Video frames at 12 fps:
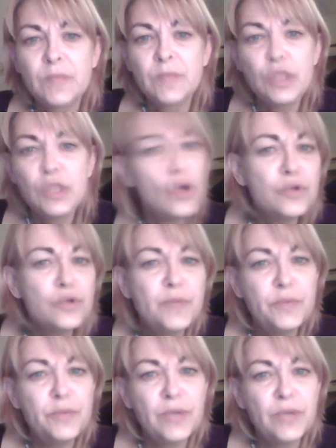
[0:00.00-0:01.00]
Those
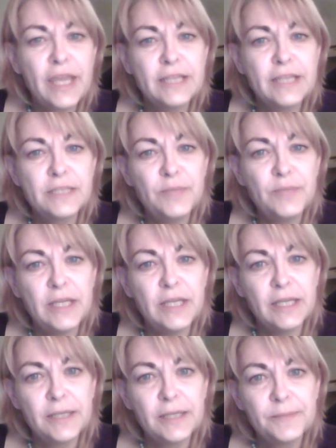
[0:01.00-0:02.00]
people can't
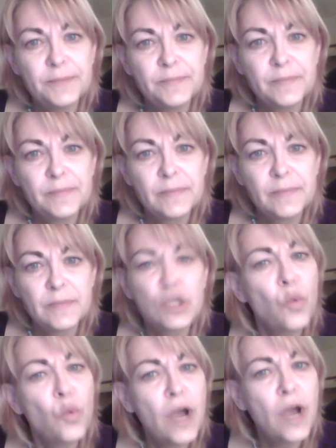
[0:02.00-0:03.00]
speak.
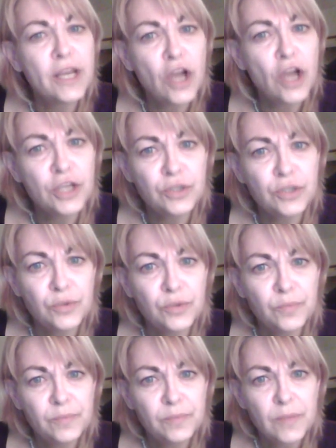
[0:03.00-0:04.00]
So why not
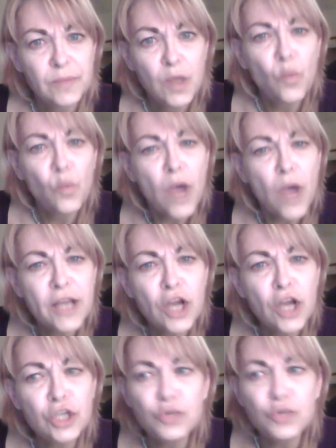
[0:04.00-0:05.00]
you? Why
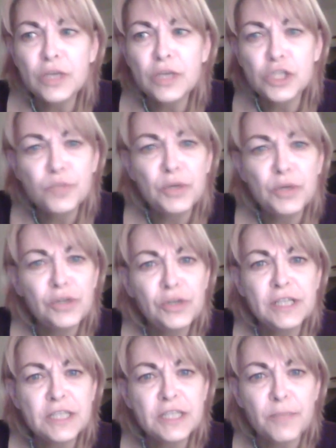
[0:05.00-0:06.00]
not you
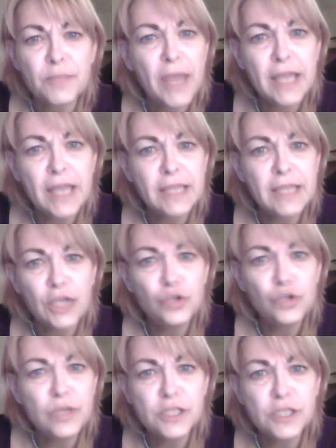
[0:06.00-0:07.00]
experience the pain that
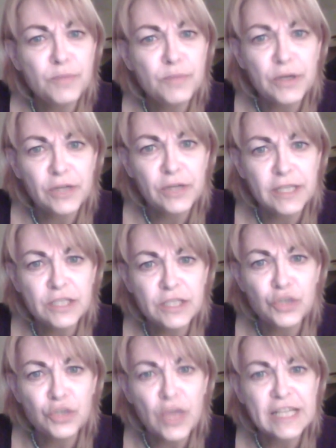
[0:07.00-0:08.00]
you experience
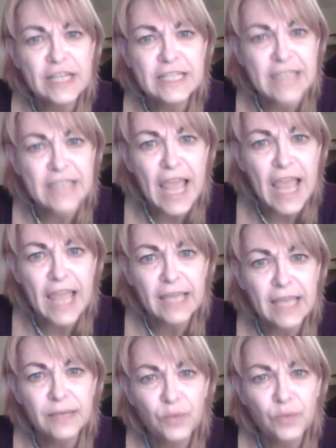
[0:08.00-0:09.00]
so that
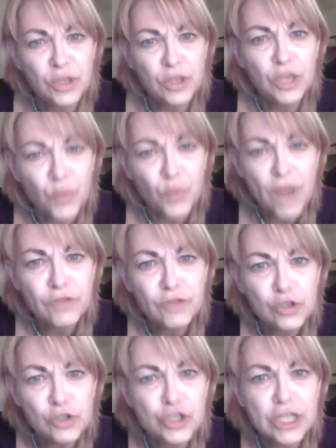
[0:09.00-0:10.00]
today, when the
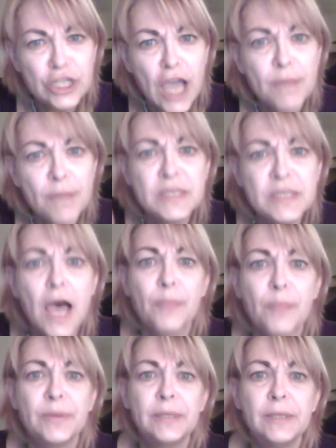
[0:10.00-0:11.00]
revolution comes up,